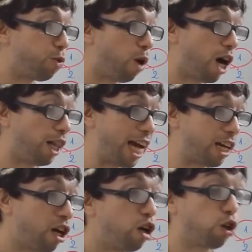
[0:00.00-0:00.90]
You are
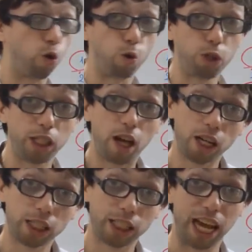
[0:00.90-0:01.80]
like
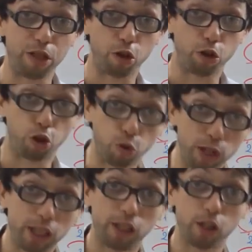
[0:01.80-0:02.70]
Goldilocks and the
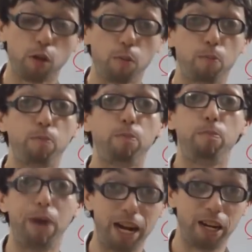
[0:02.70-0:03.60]
3 little
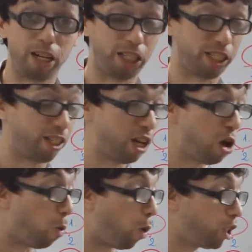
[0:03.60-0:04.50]
bears.
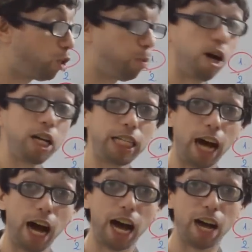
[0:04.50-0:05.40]
Once upon a
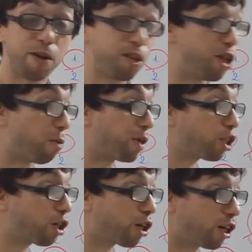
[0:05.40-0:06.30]
time, there
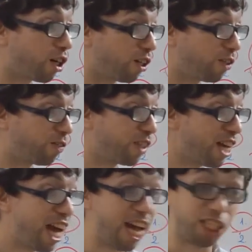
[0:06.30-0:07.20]
was a girl,
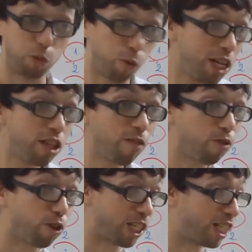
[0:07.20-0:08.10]
and she went in the
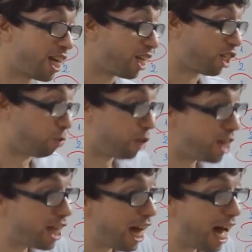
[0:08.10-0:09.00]
forest. She
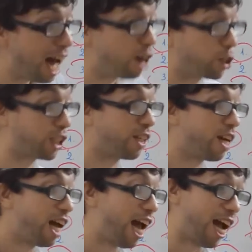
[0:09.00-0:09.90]
went in the house,
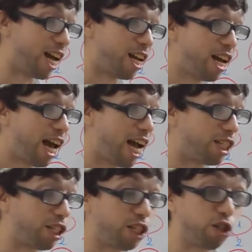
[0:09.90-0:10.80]
and
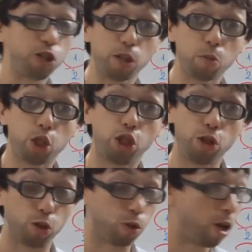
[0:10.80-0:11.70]
she took some
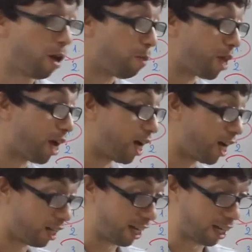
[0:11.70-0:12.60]
stew,
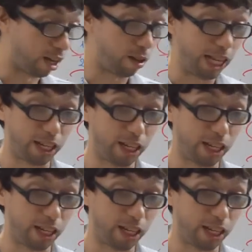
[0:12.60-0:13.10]
like